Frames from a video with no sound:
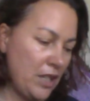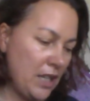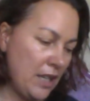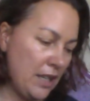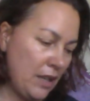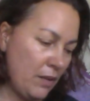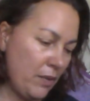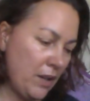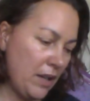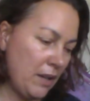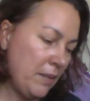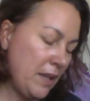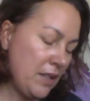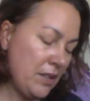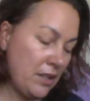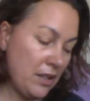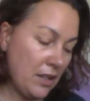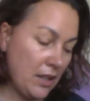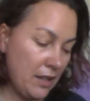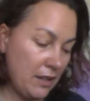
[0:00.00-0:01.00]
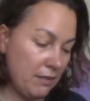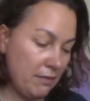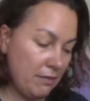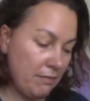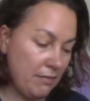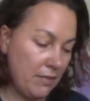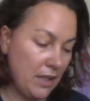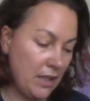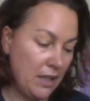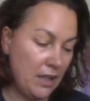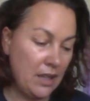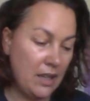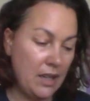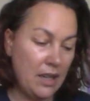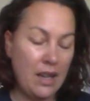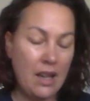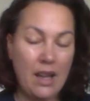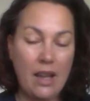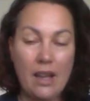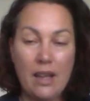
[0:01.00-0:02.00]
out that way. That's okay.
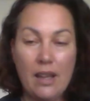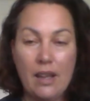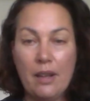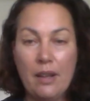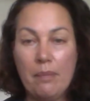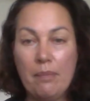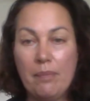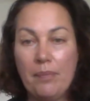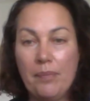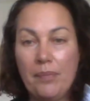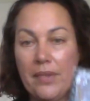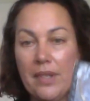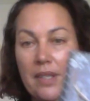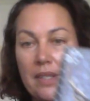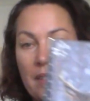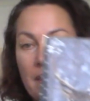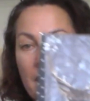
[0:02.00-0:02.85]
This